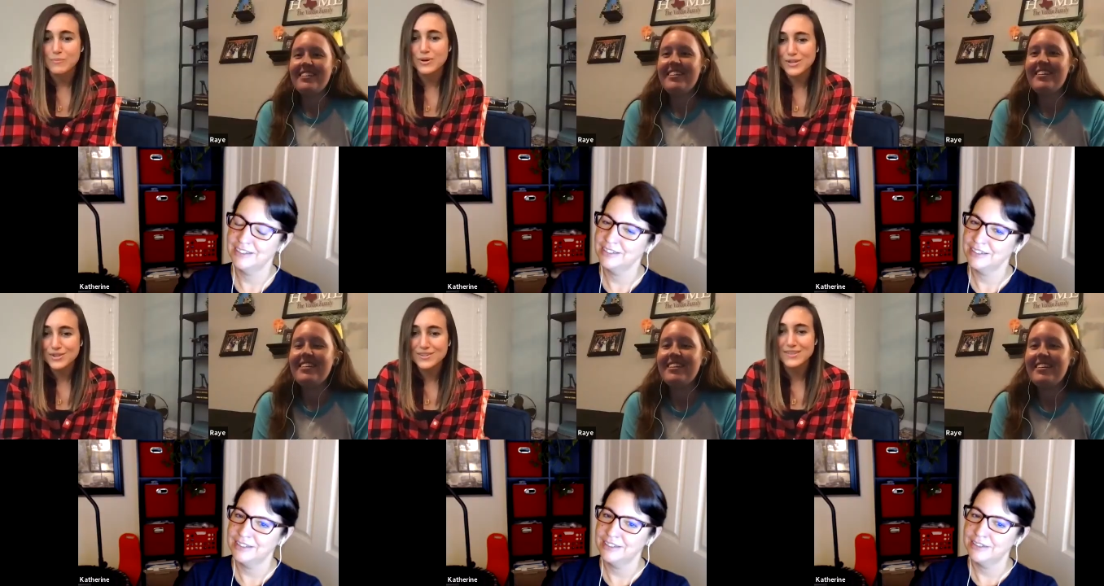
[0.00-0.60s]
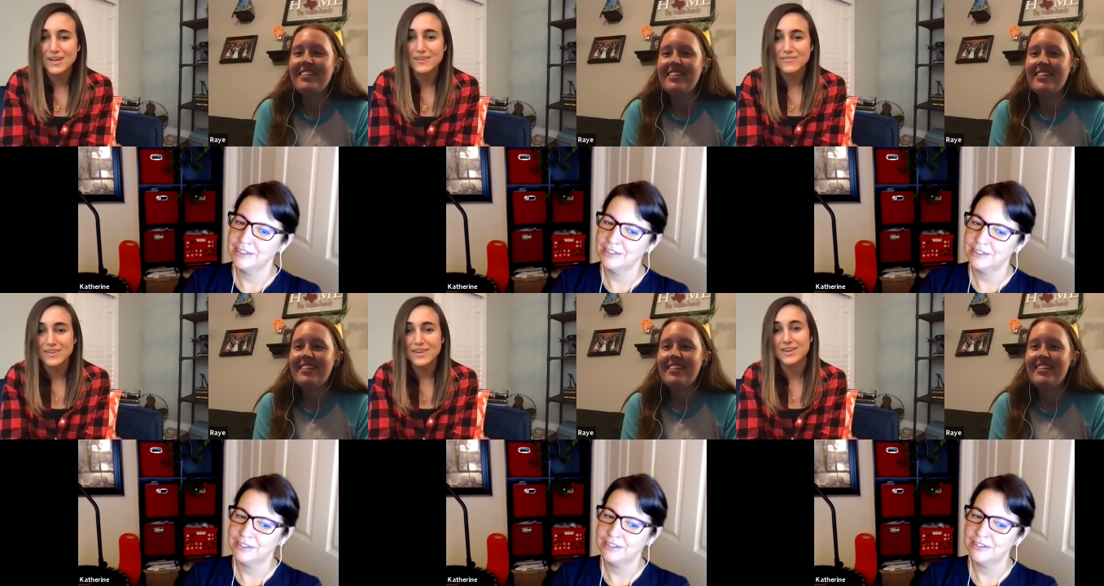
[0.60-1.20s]
Speaker 1: Put yourself
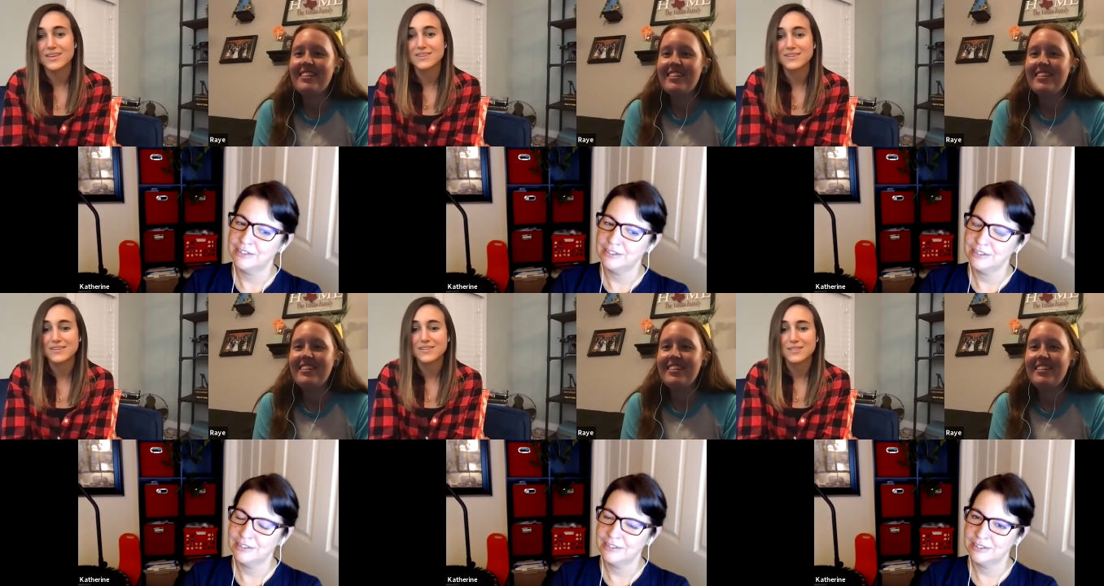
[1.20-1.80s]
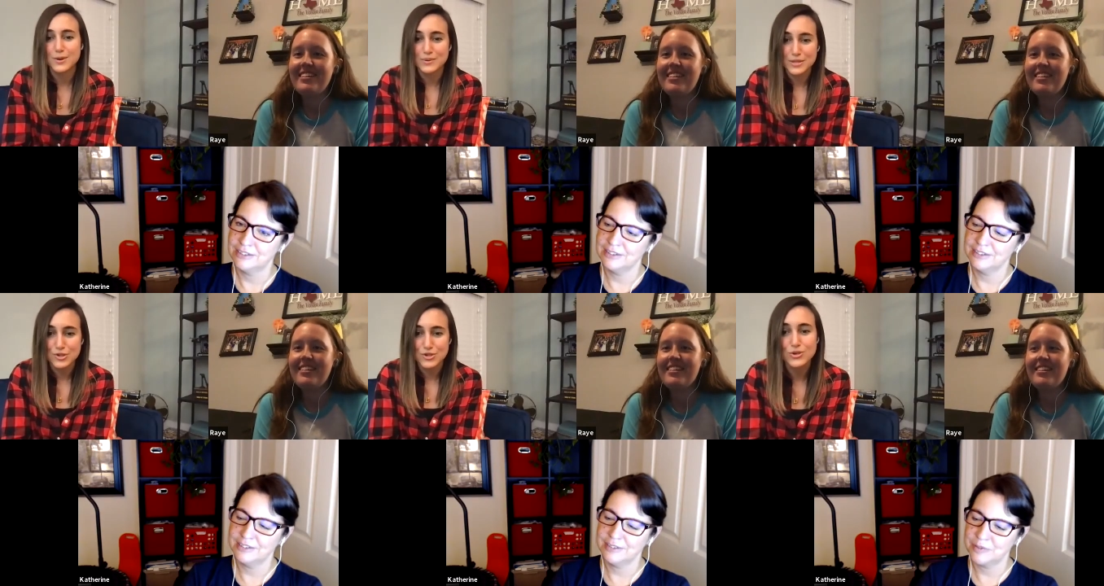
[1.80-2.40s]
in
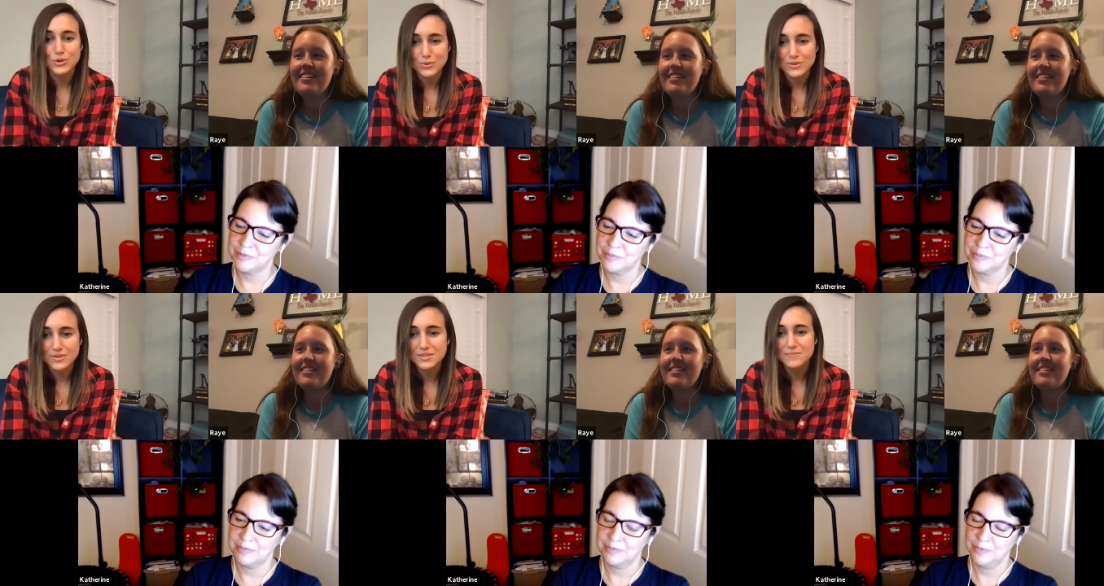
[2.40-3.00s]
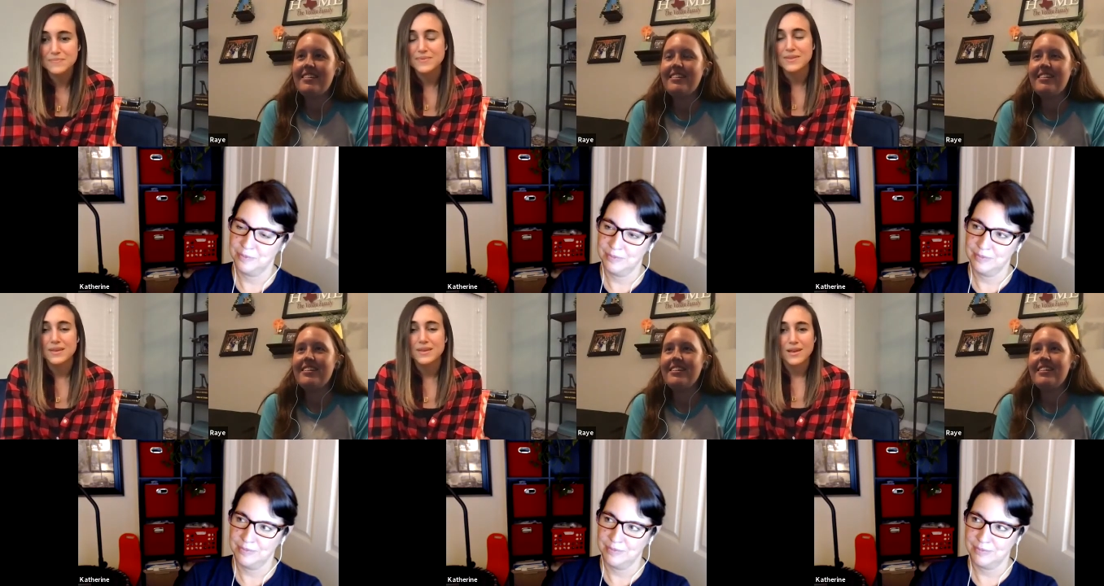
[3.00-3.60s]
Lowen's shoes.
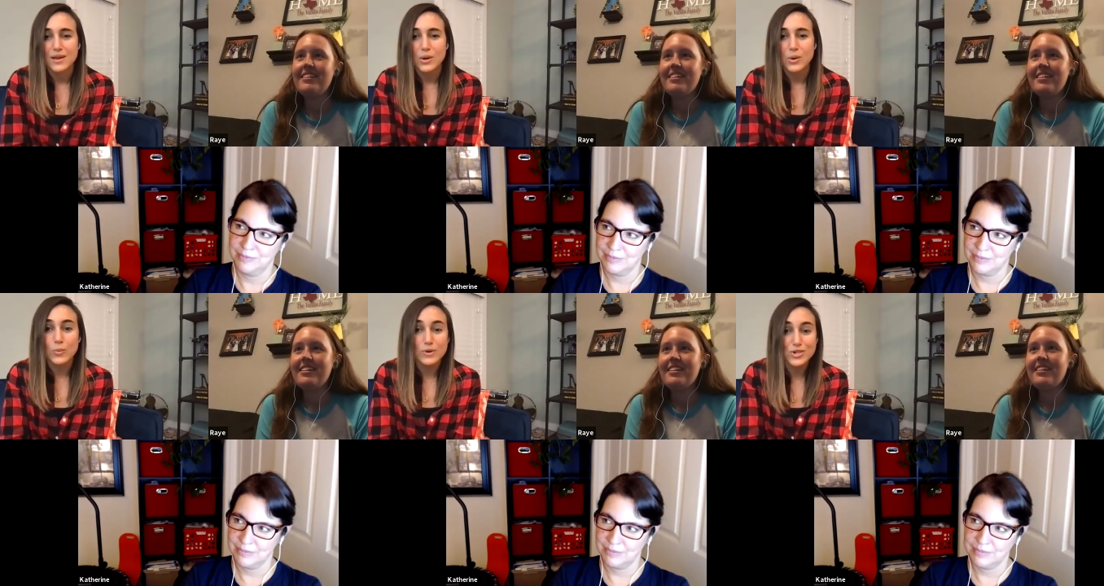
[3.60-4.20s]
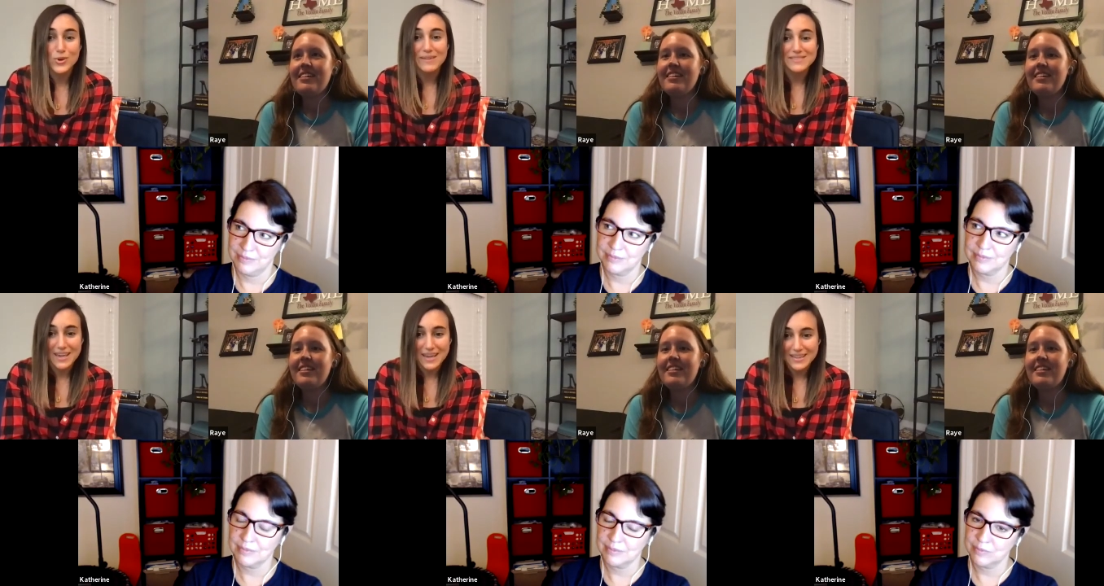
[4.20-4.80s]
Would you have
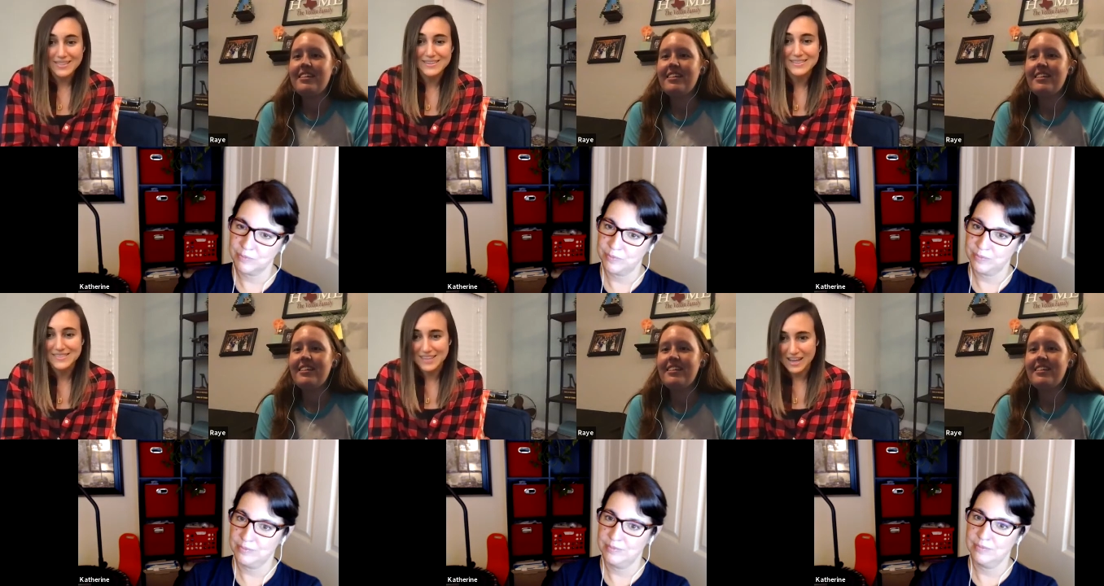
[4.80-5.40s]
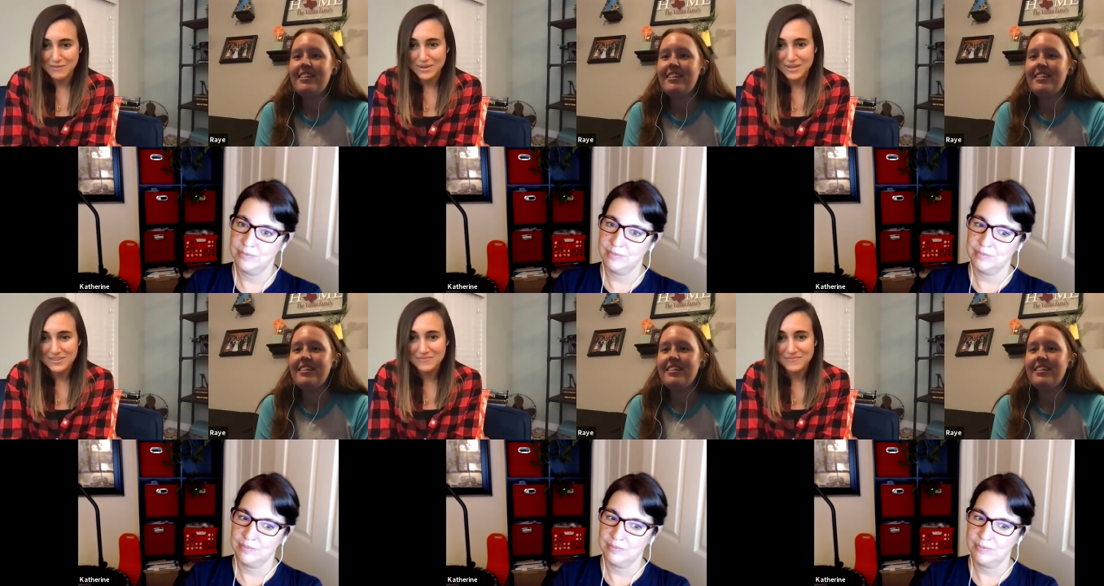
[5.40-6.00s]
taken this
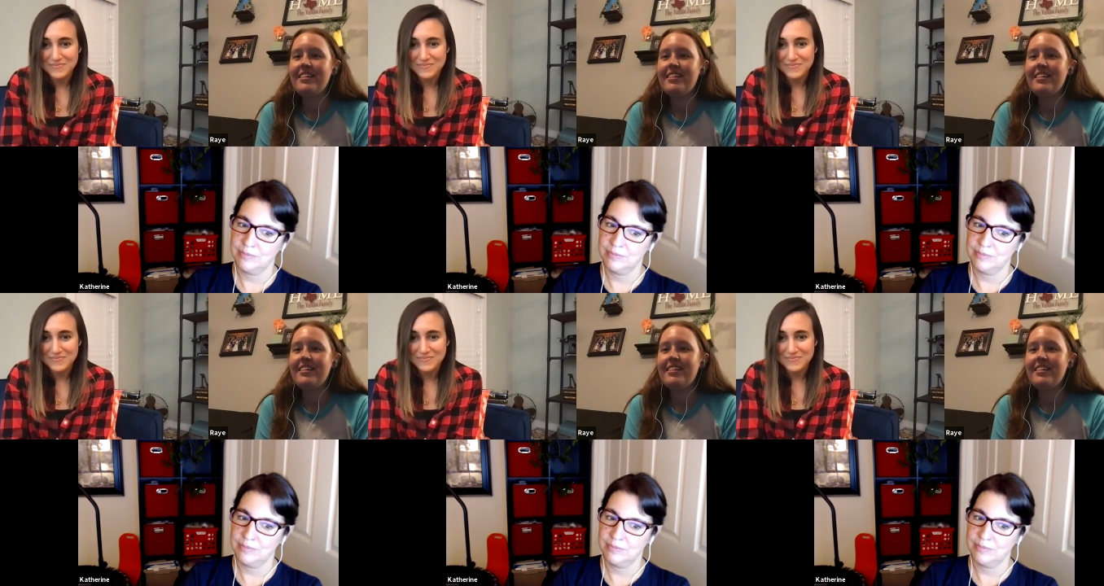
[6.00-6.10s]
assignment?